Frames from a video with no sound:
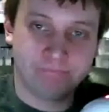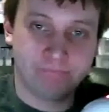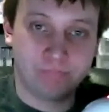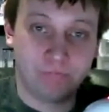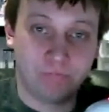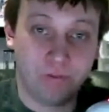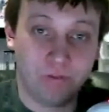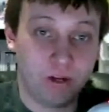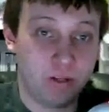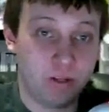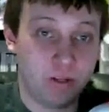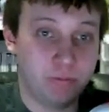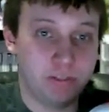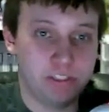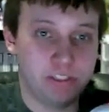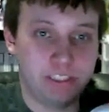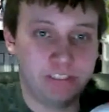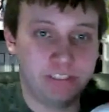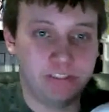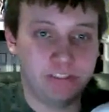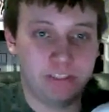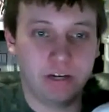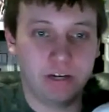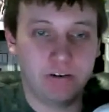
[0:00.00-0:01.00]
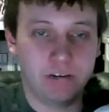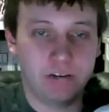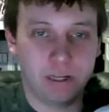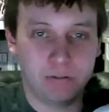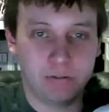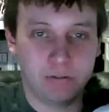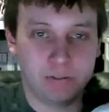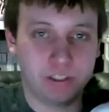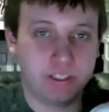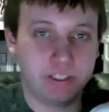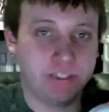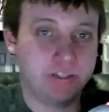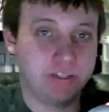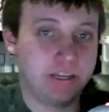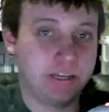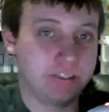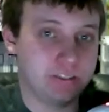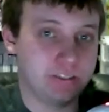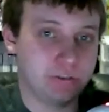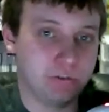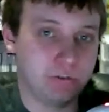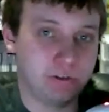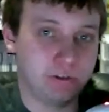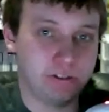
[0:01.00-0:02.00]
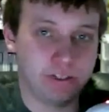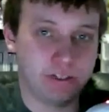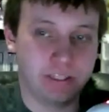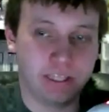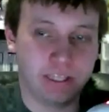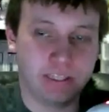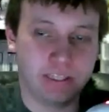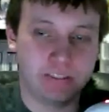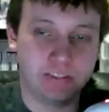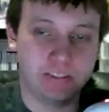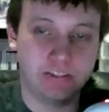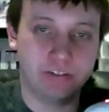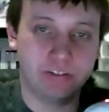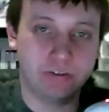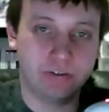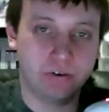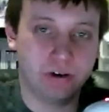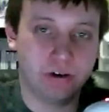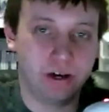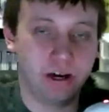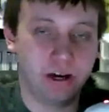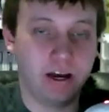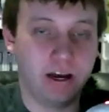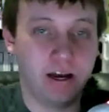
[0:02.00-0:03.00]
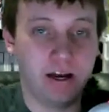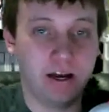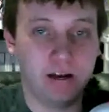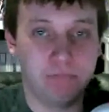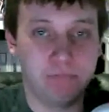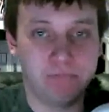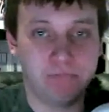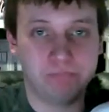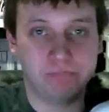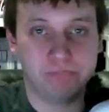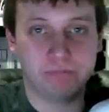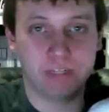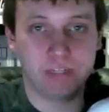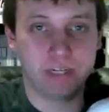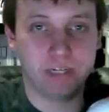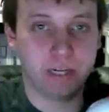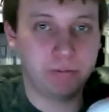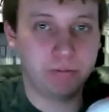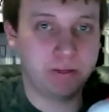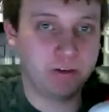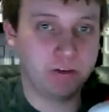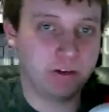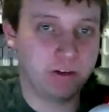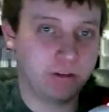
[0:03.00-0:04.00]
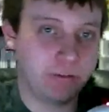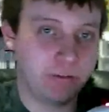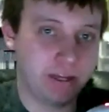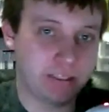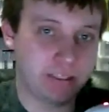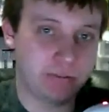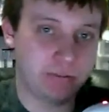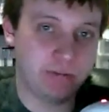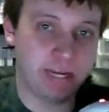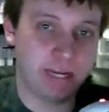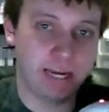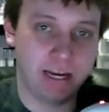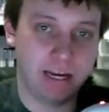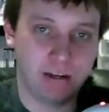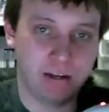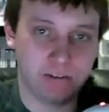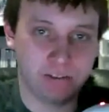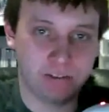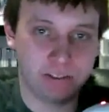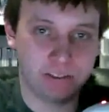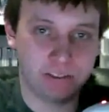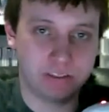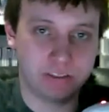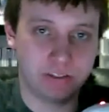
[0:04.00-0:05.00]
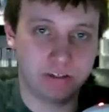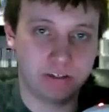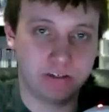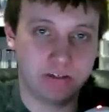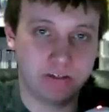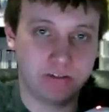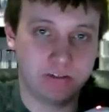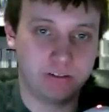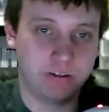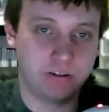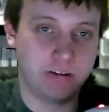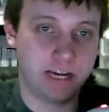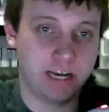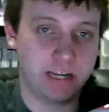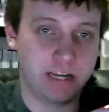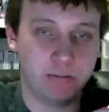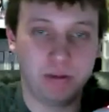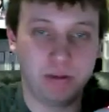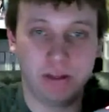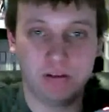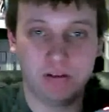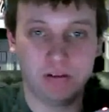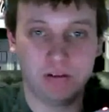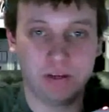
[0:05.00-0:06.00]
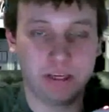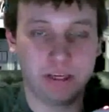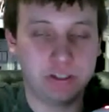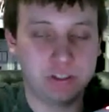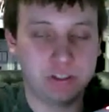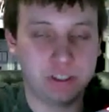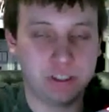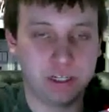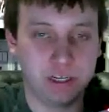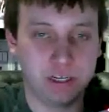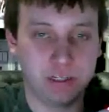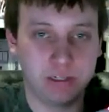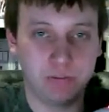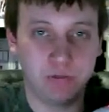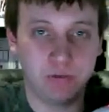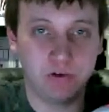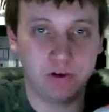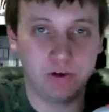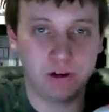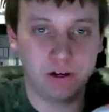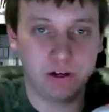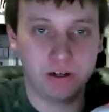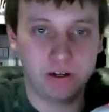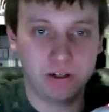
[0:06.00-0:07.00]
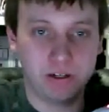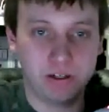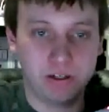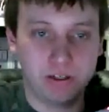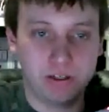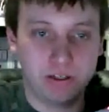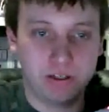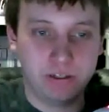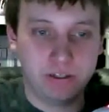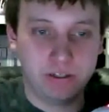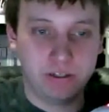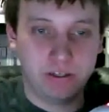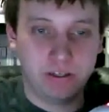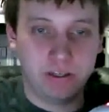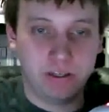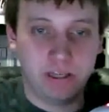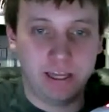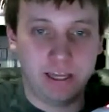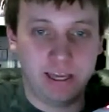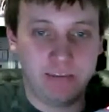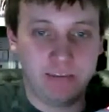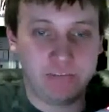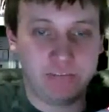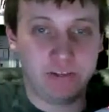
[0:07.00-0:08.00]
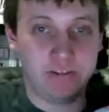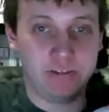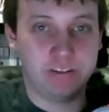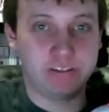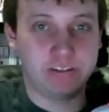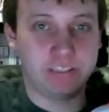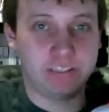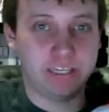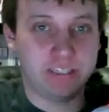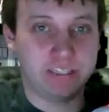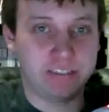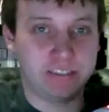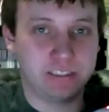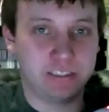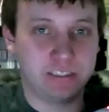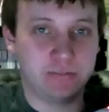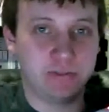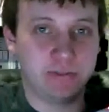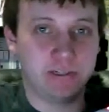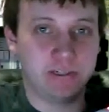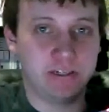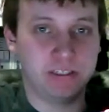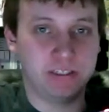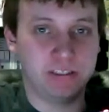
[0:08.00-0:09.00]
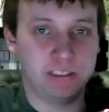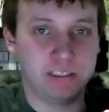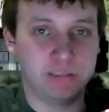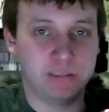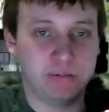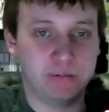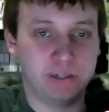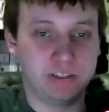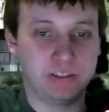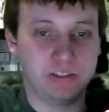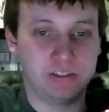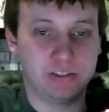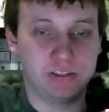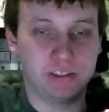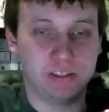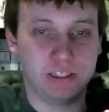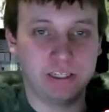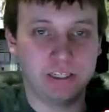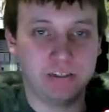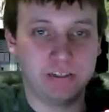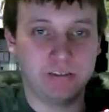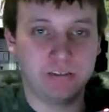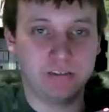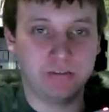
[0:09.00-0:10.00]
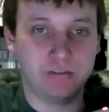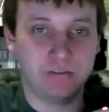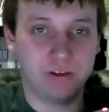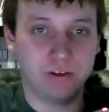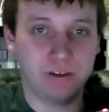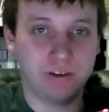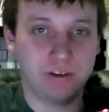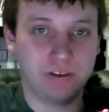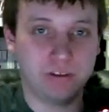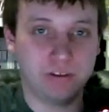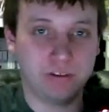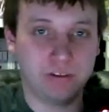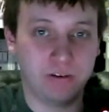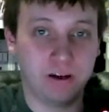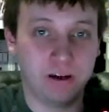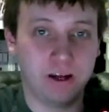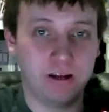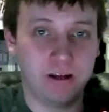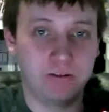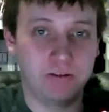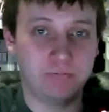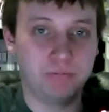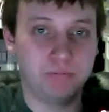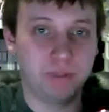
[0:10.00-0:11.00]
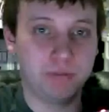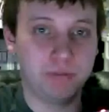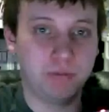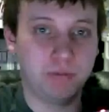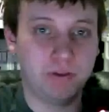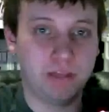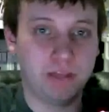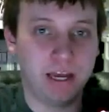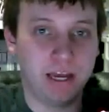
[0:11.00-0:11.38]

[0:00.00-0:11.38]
where are the machines going? I'm sure you guys are wondering that too. They're gonna be going back to my house. They're not gonna be on location anymore. After this last experience, especially with people that